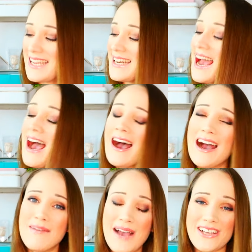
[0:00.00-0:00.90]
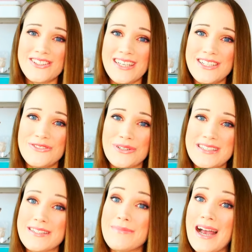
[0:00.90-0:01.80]
And I'm actually
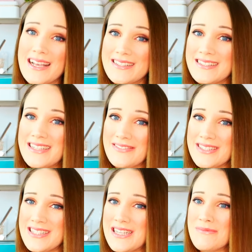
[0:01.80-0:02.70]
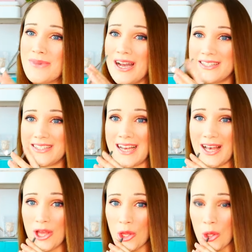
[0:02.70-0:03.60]
enjoying some iced DAVIDsTEA matcha.